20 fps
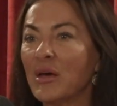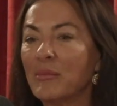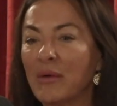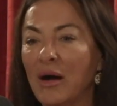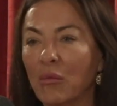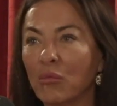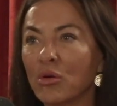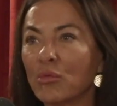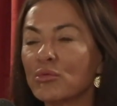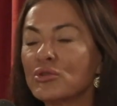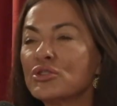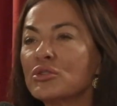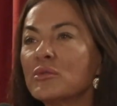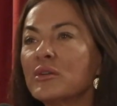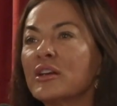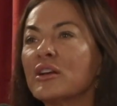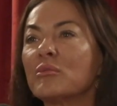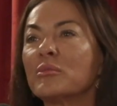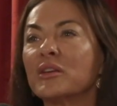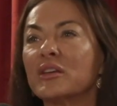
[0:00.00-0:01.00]
about what we're doing
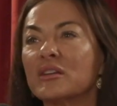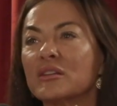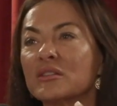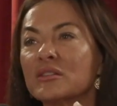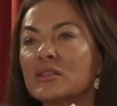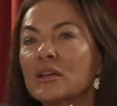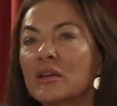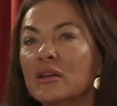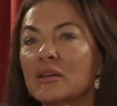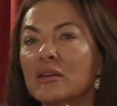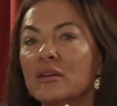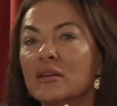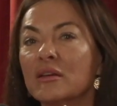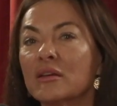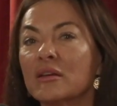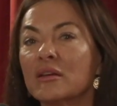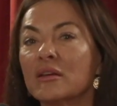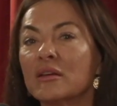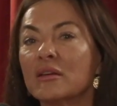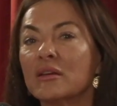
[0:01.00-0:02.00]
here because
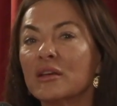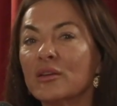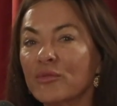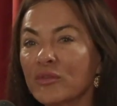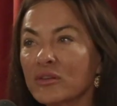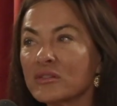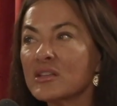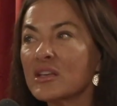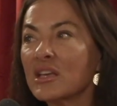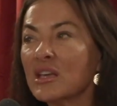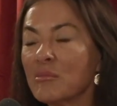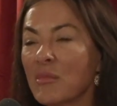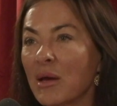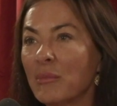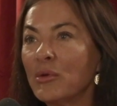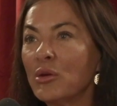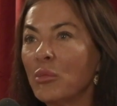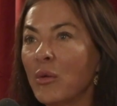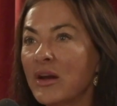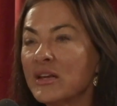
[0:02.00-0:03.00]
he feels like he might
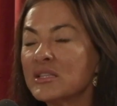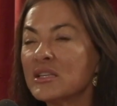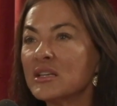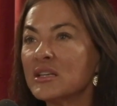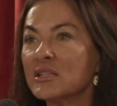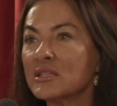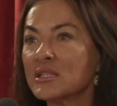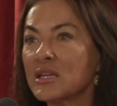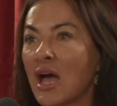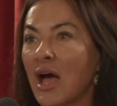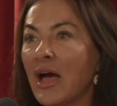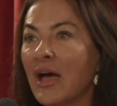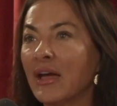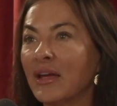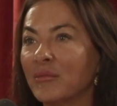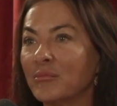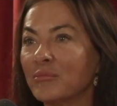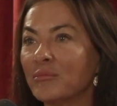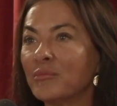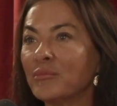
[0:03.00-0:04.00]
be wasting his
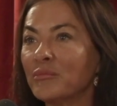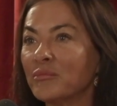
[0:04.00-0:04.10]
time.